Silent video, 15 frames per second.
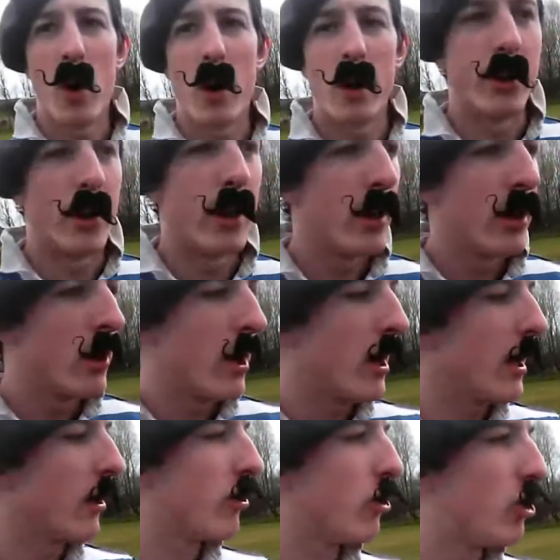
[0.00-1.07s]
for one.
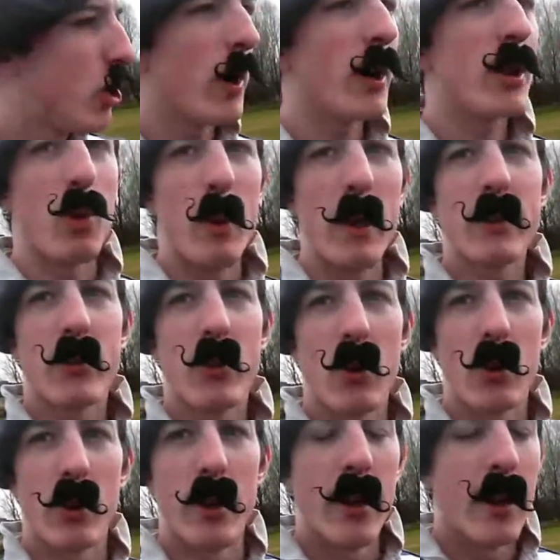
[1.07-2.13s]
Uh, Stuart
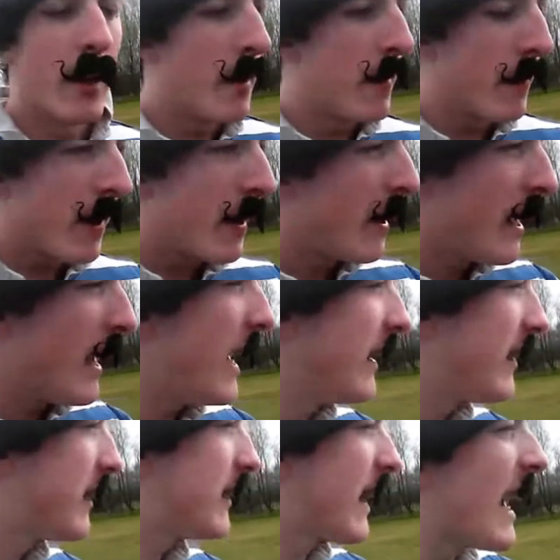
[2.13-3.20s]
Wilson.
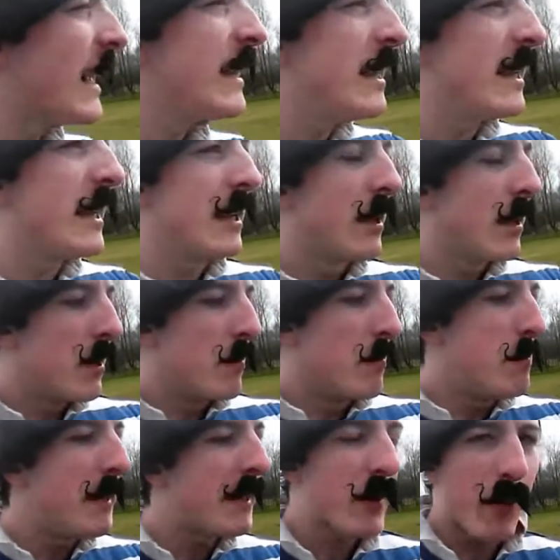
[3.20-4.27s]
His tiny,
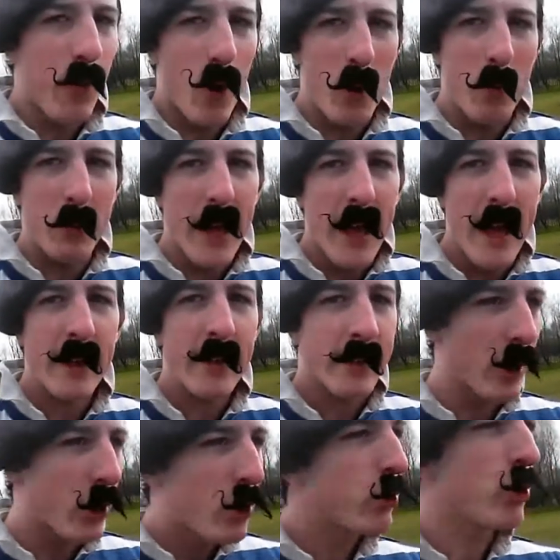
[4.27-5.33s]
misformed hands,
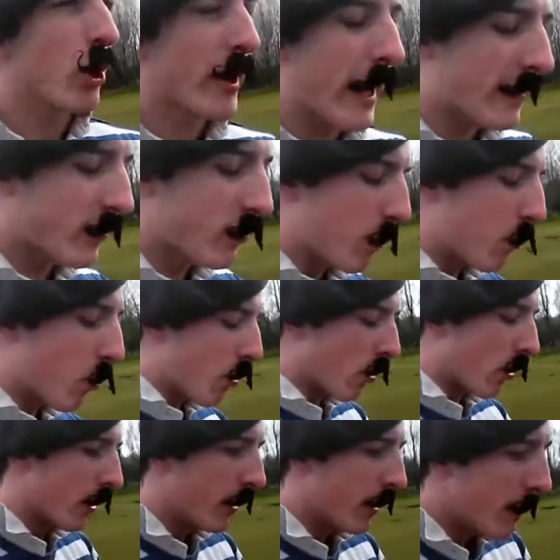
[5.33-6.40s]
they could not catch the
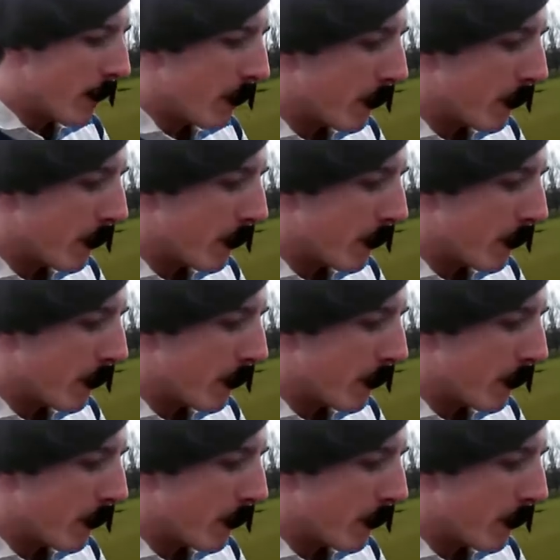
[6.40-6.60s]
ball.